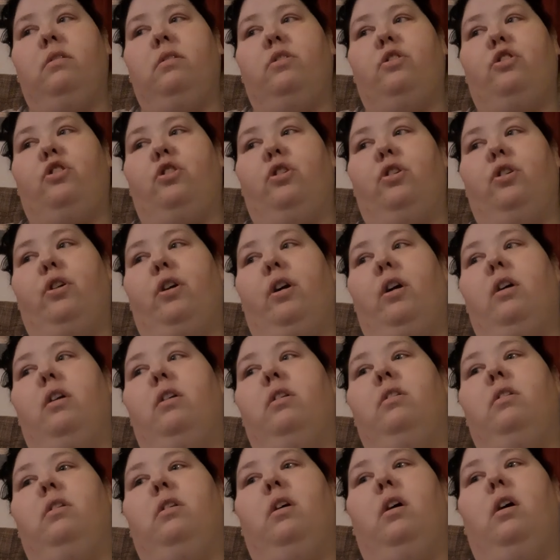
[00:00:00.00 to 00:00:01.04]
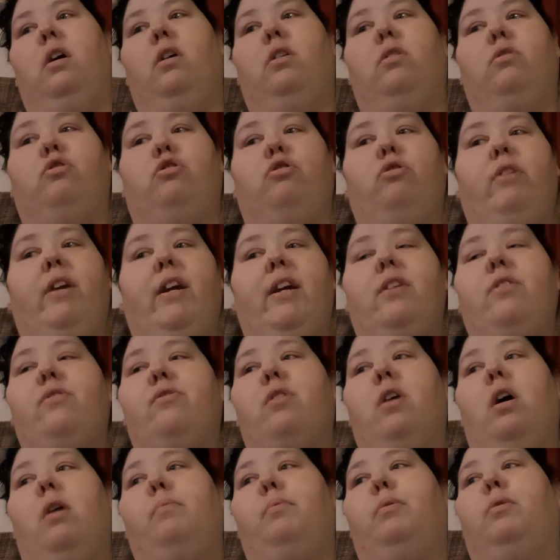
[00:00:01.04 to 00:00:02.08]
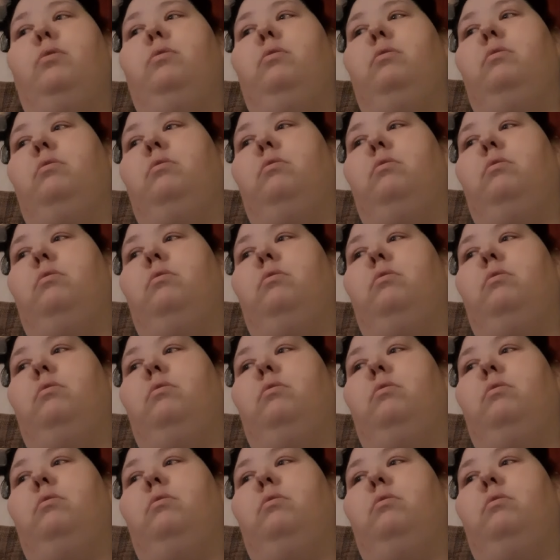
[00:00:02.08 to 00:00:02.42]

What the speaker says: Sugar, you get in trouble.